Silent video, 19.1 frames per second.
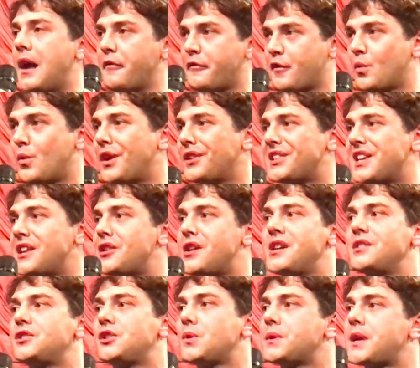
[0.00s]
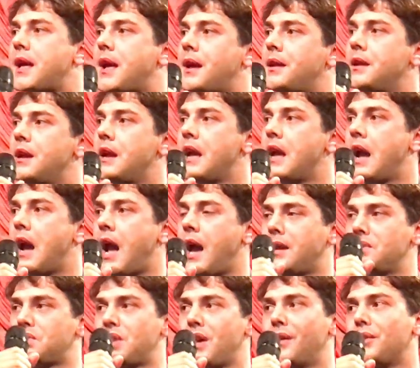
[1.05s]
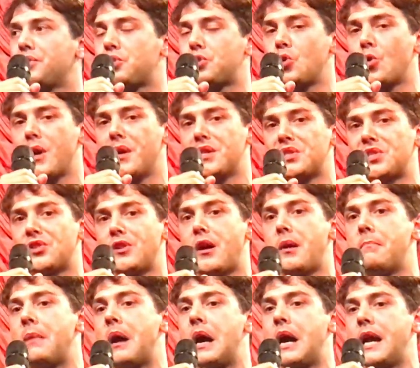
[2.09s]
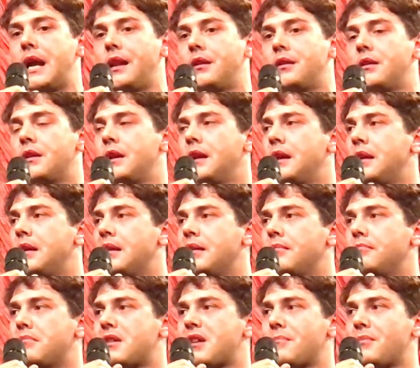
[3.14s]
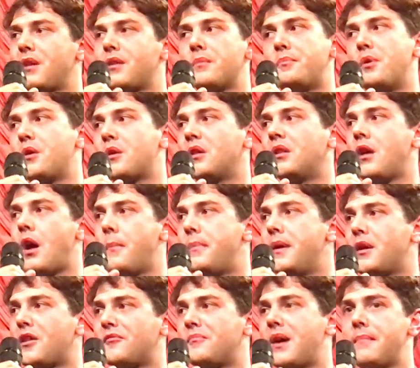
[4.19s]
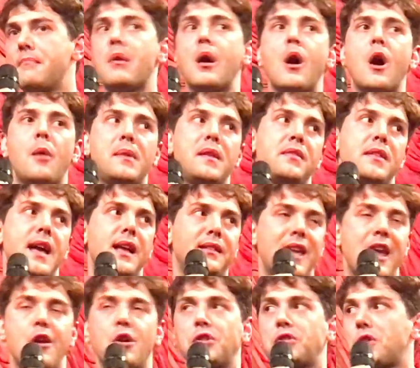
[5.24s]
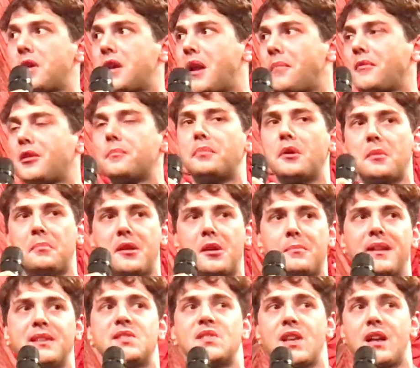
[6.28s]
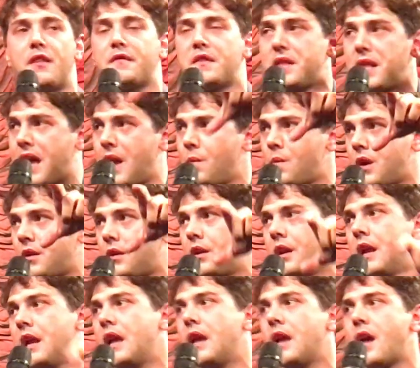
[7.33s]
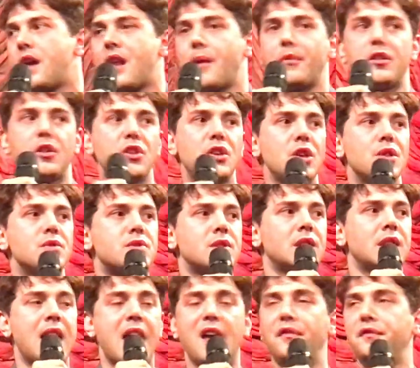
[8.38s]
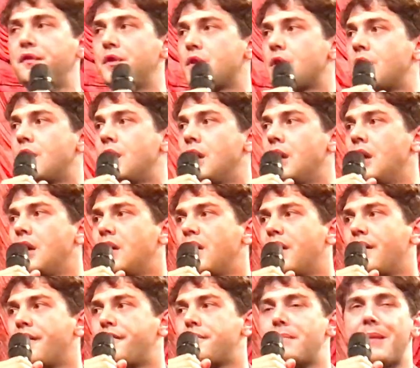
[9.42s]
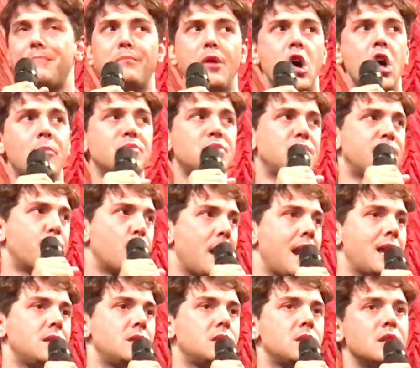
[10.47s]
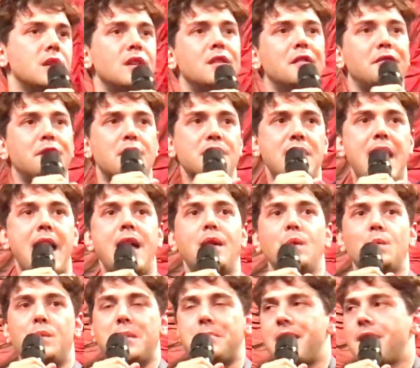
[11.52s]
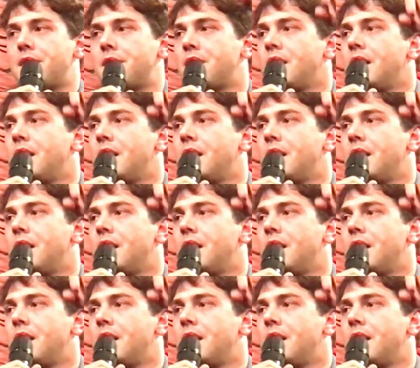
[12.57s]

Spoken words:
For one, cannot do that. I can tell a story that's not mine, but I'm gonna put a bit of my mom in that character, and I'm gonna put a bit of myself in that one. And I'm gonna use the laughter of my mom's friend for that woman.